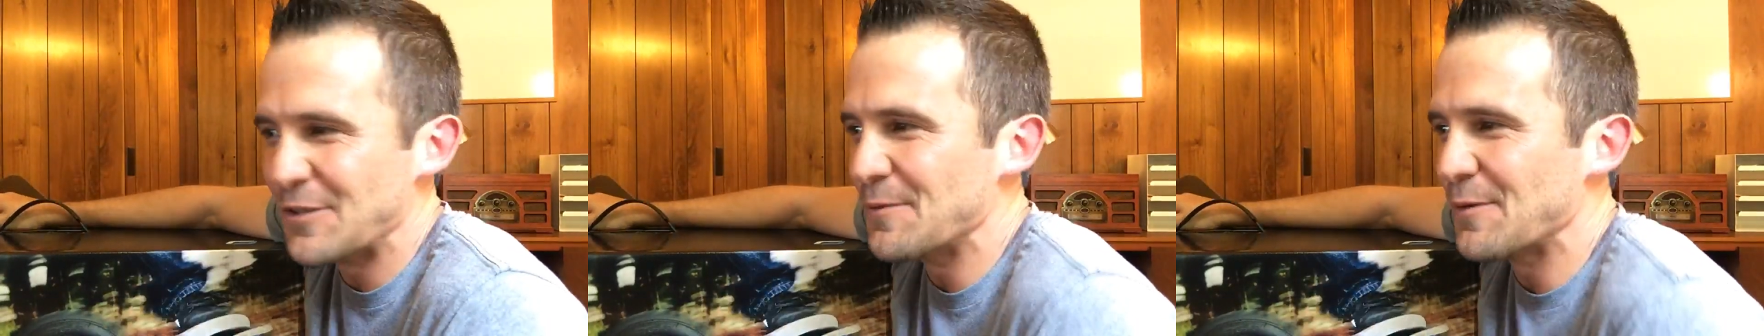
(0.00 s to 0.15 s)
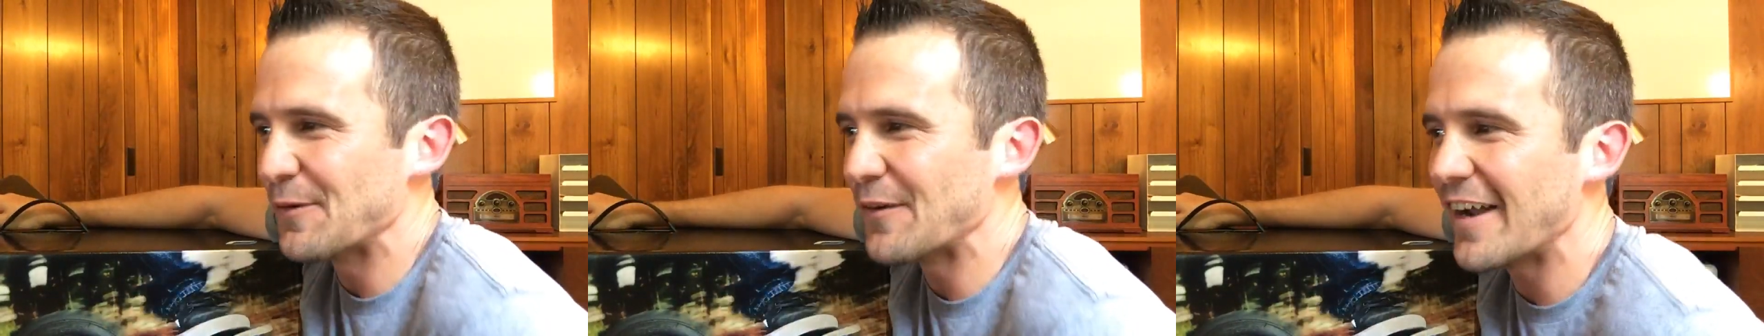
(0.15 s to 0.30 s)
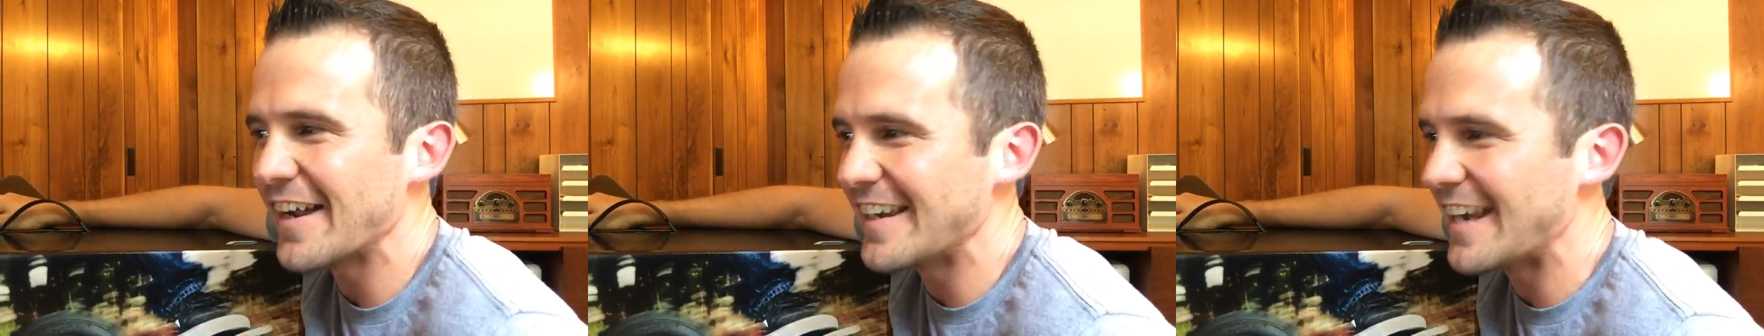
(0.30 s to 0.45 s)
but
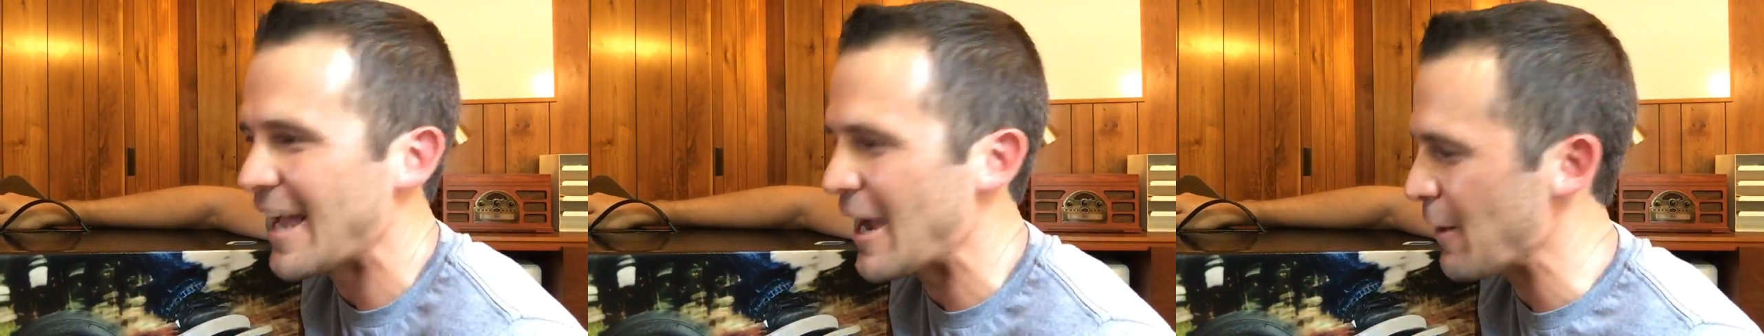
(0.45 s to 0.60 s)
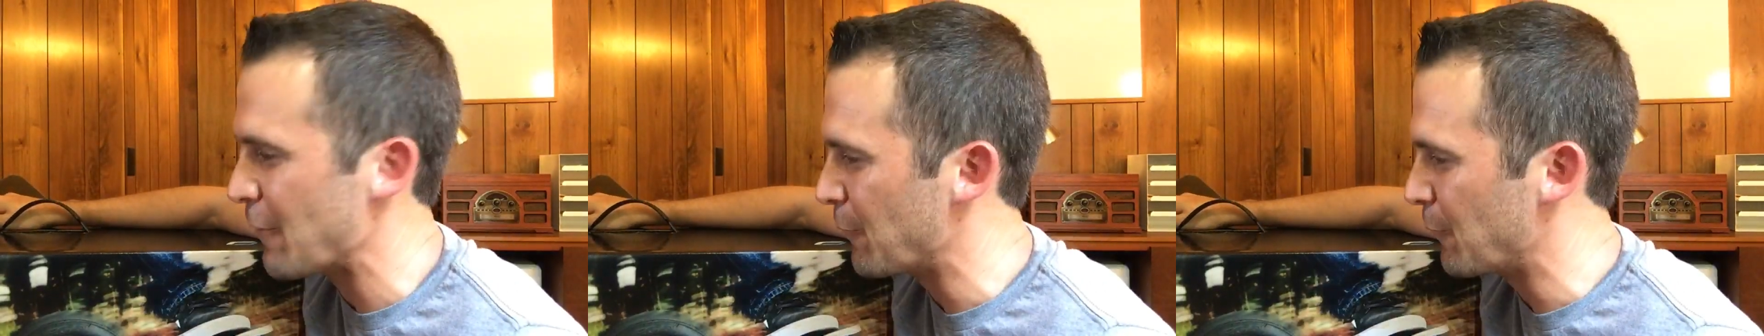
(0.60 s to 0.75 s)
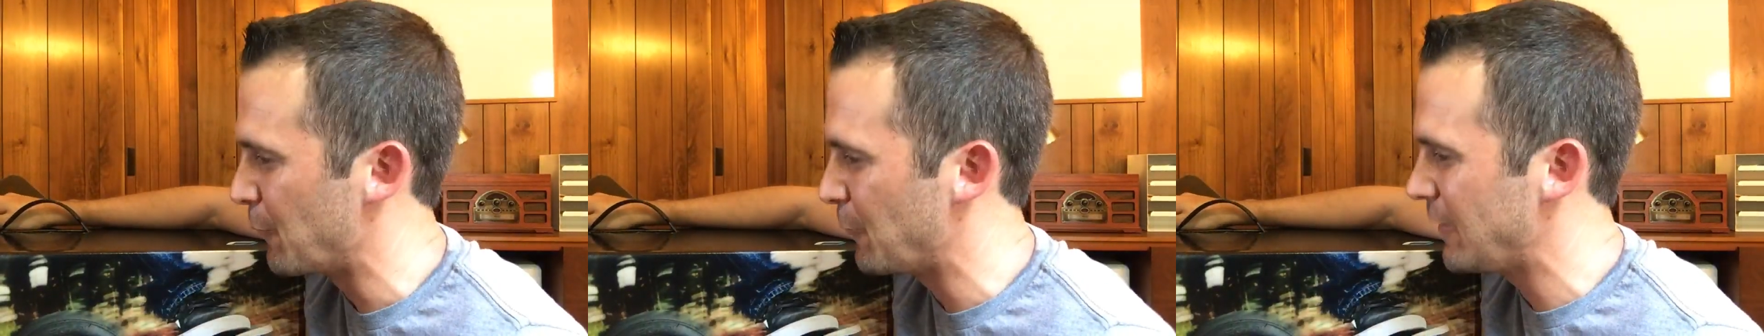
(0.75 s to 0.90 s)
right now
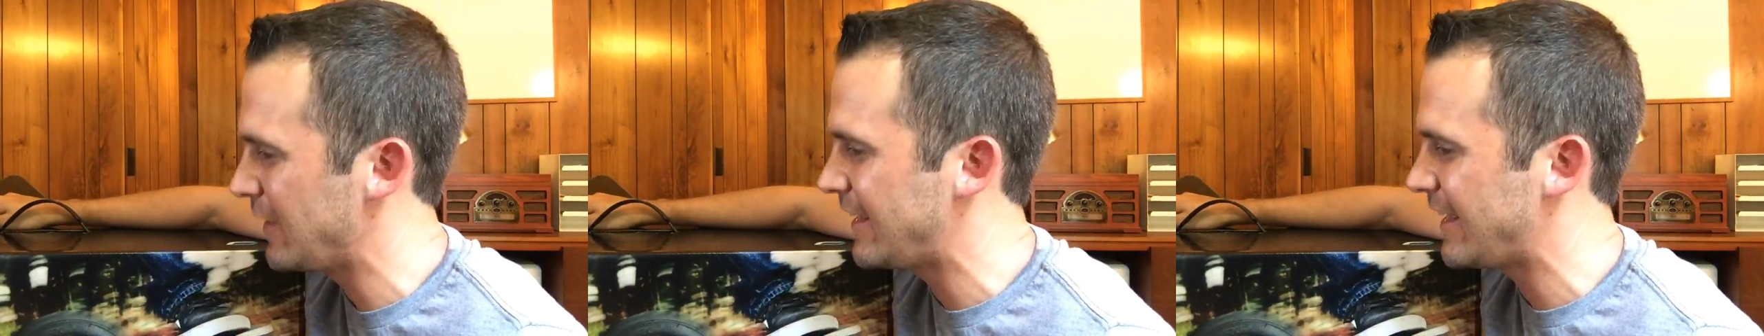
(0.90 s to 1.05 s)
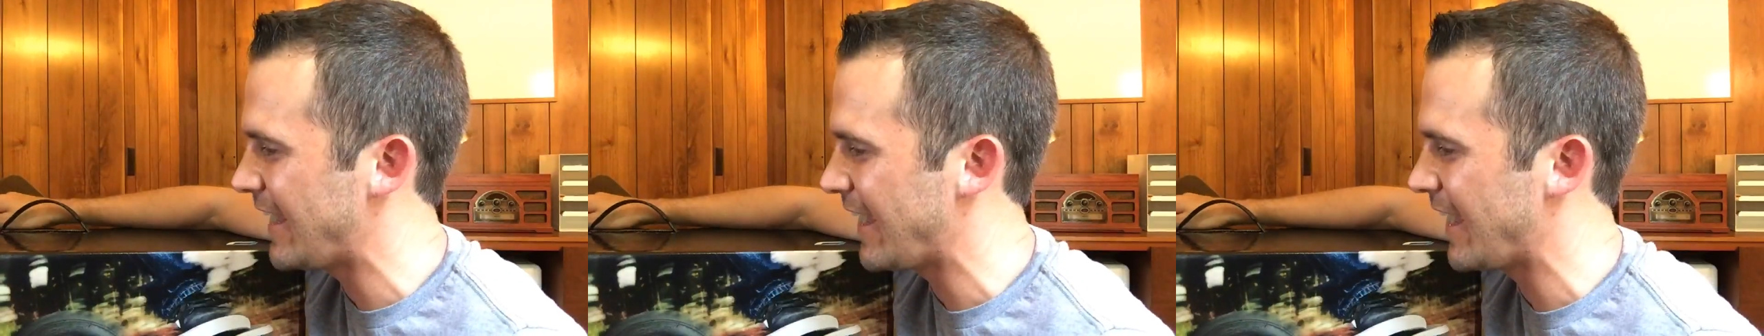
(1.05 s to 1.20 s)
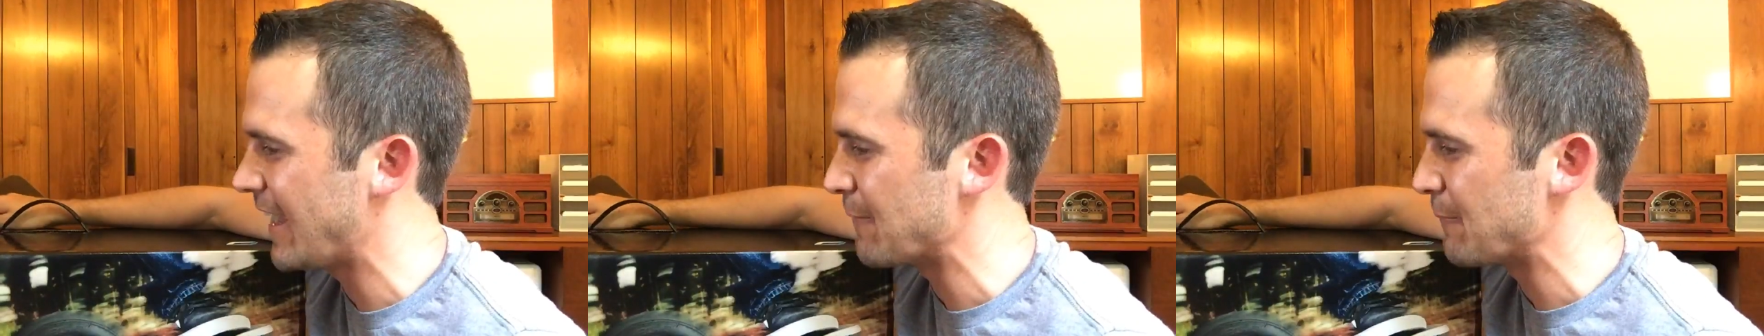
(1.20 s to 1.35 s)
we can't